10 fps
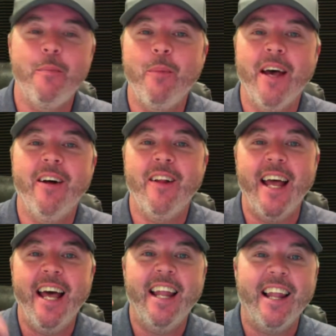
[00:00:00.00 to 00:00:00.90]
bell,
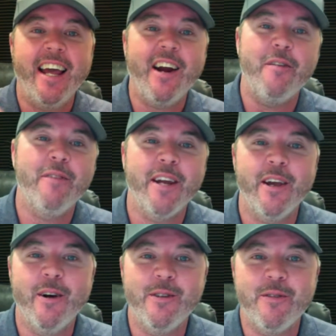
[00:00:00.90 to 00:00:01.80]
and like our
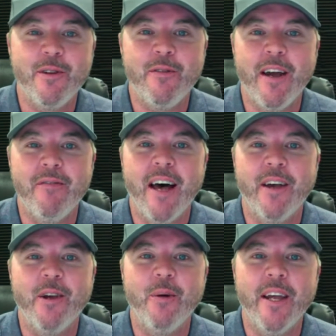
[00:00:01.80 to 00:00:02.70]
videos if you find
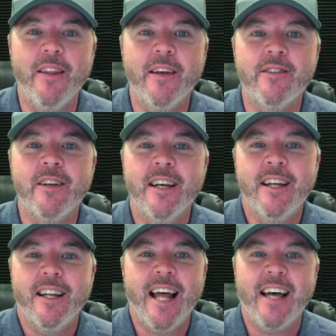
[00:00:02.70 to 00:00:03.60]
value in this.
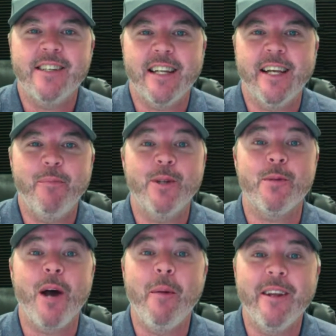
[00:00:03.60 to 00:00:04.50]
Lastly, put
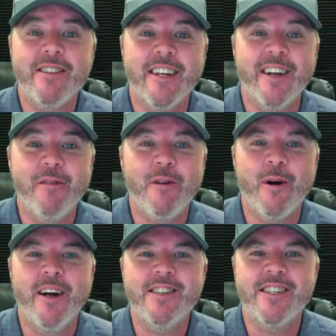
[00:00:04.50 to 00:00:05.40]
some comments in there
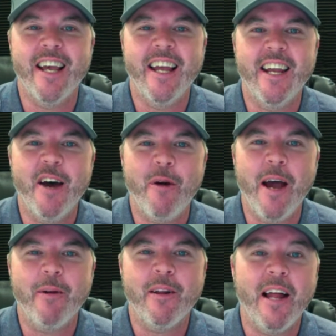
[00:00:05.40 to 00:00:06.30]
for us, and we're
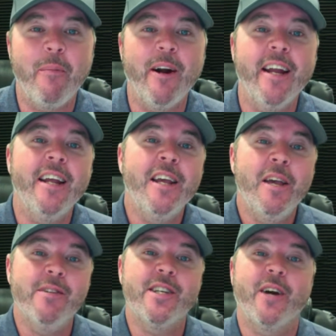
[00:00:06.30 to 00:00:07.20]
happy to collaborate.
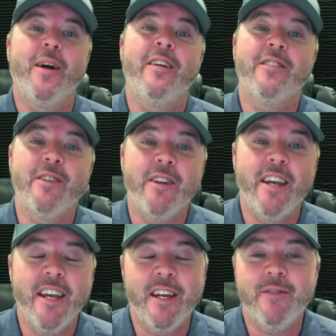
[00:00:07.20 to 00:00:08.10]
If you stick around to
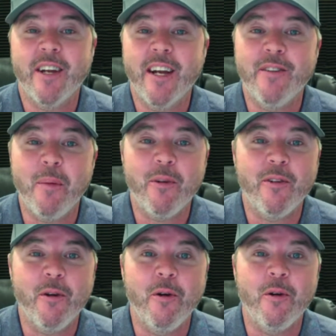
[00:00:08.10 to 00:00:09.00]
the end of today's
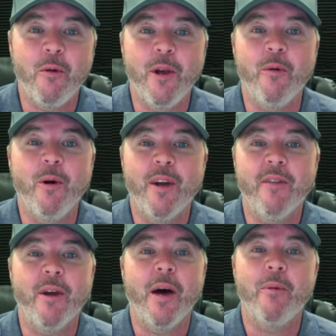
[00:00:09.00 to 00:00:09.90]
episode, we will
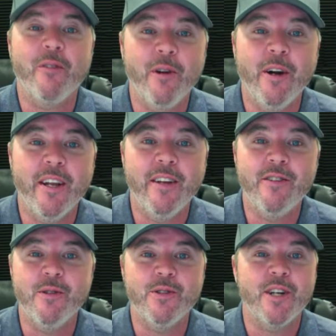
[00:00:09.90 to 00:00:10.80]
give you an opportunity
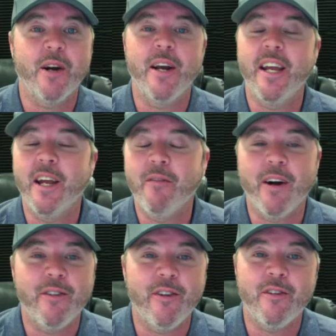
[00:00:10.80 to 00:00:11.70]
to share any of
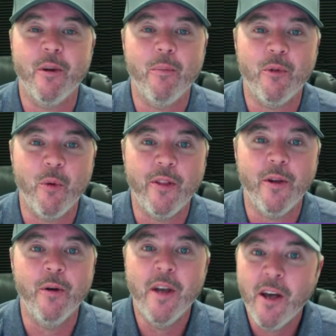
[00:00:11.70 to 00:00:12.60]
our systems with
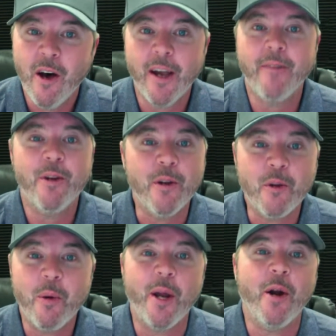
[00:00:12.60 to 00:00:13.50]
you. All you have to do
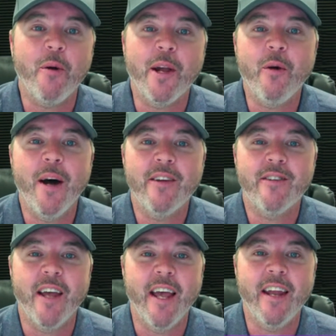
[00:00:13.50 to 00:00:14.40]
is put in a
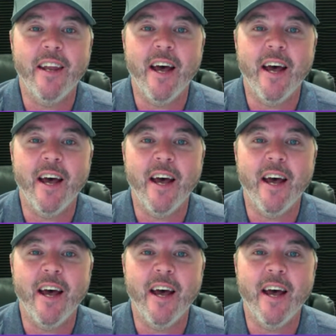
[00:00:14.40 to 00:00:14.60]
request, and